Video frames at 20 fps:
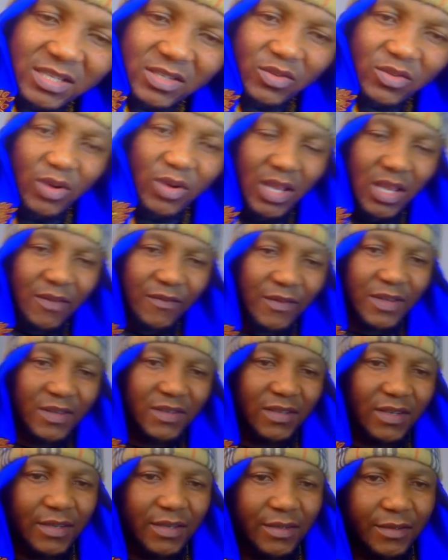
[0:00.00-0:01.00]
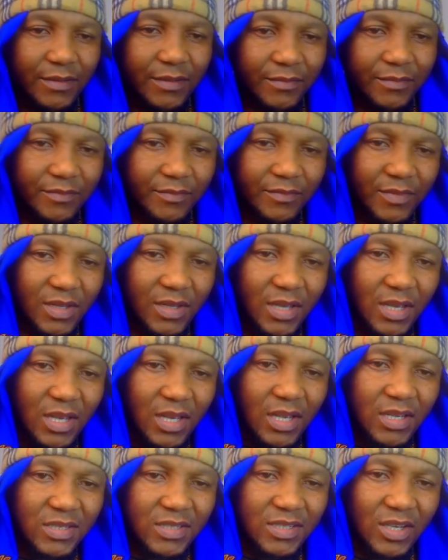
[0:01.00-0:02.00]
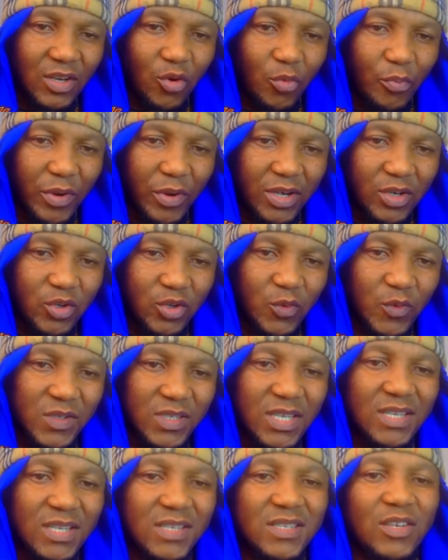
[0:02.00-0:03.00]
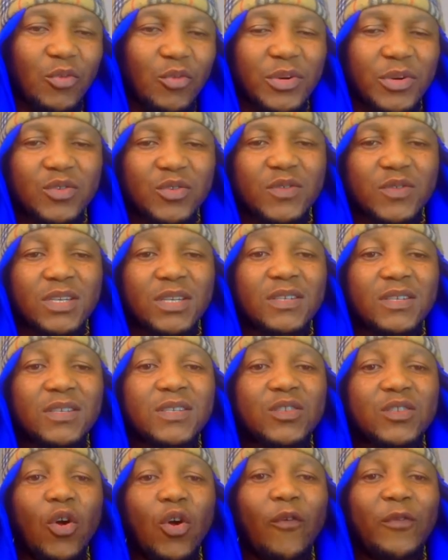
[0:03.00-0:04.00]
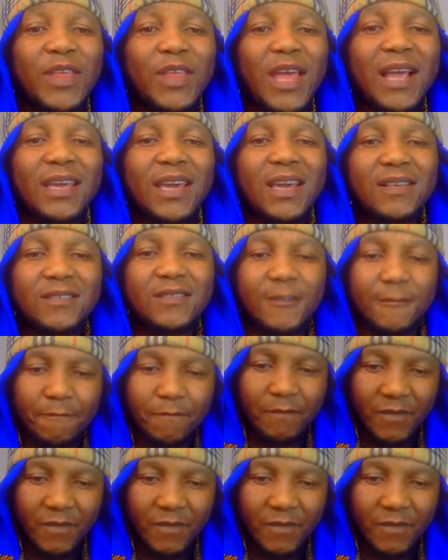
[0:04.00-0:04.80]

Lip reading: it's going to give us 0.26. So for that case,